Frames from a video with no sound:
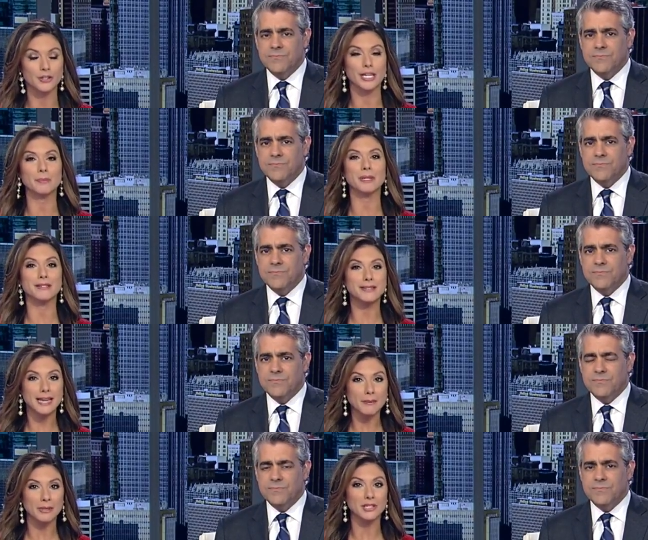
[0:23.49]
Speaker 1: to keep these
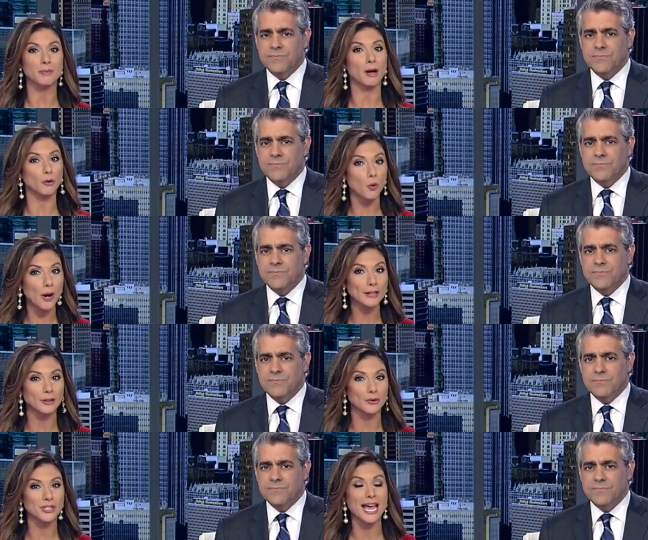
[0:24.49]
statements about
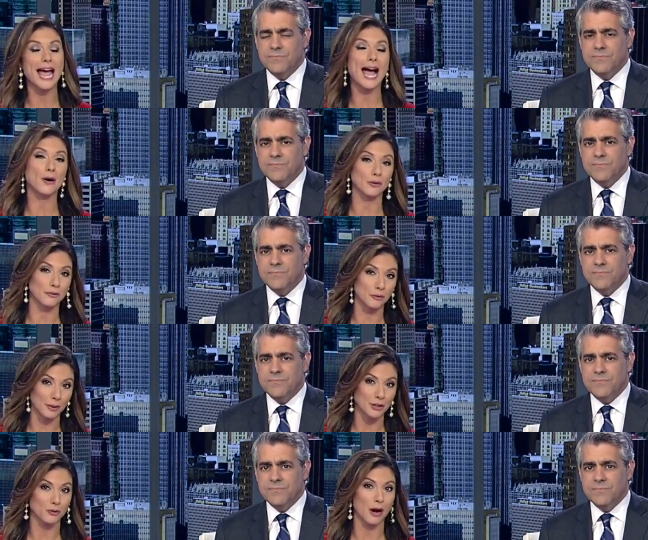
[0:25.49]
Quaaludes out of the
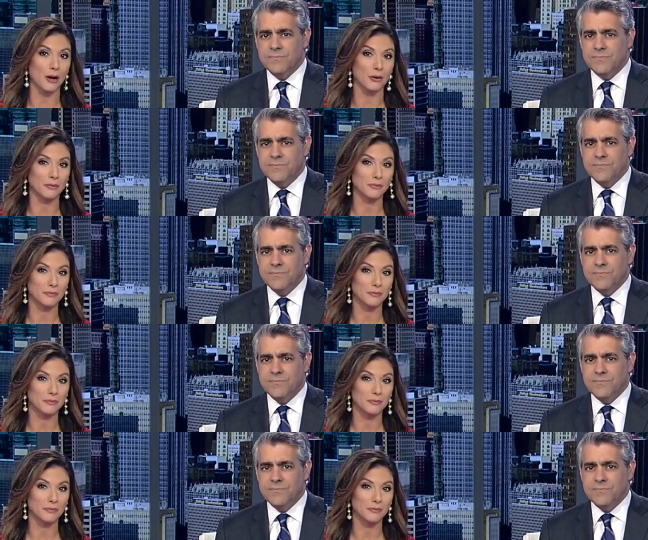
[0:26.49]
retrial.